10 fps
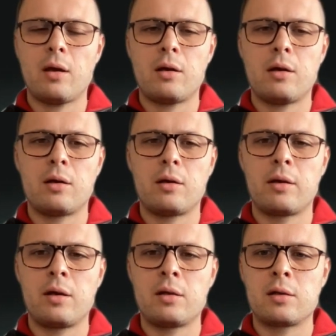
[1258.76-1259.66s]

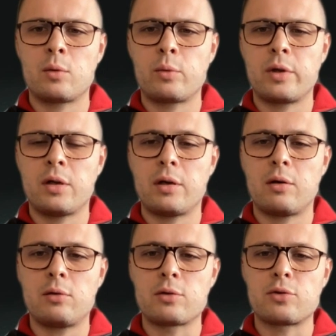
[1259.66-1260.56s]
Then we'll
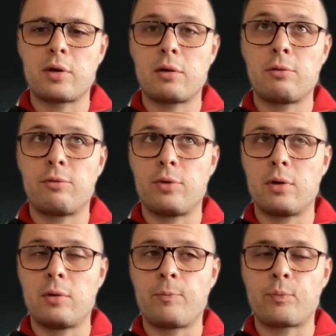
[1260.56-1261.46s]
also have
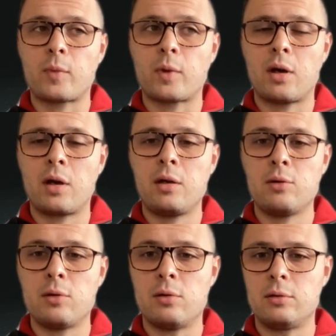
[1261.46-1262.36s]

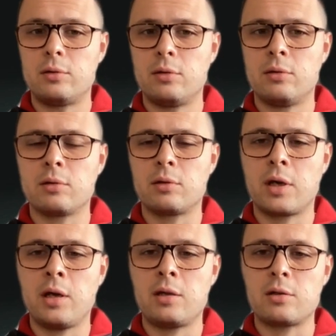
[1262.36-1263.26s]
IO on
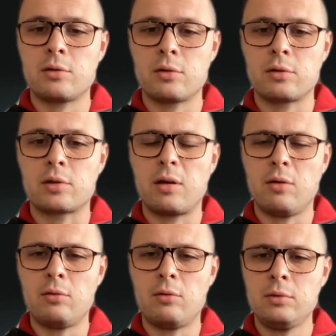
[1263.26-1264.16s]

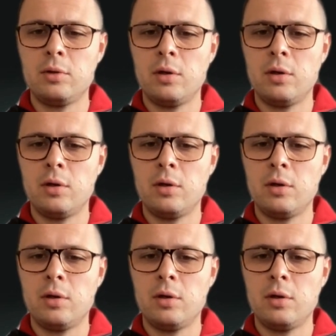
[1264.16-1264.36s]
gate.io